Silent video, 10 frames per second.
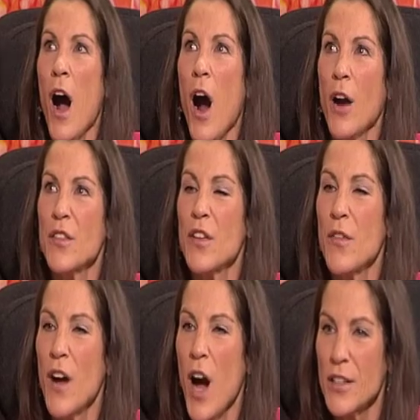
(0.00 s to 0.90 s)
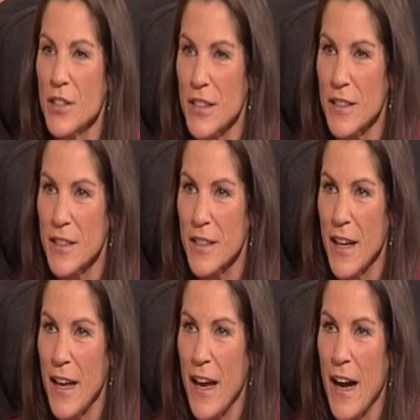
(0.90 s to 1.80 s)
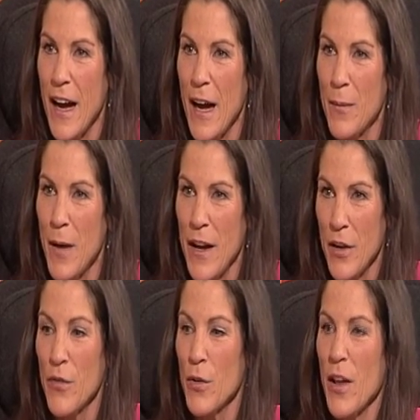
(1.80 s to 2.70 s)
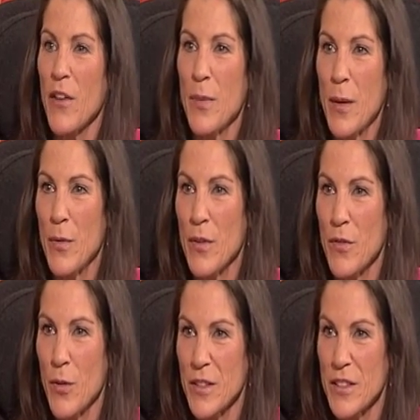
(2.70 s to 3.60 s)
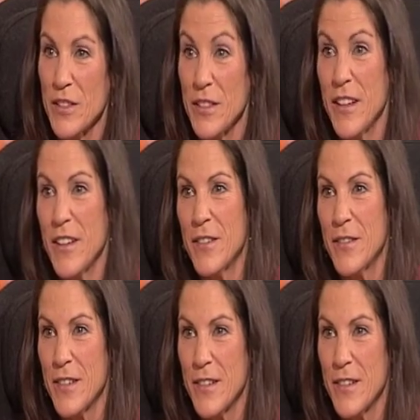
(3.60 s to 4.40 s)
are self-conscious. I interview a lot of people, of course, as you know,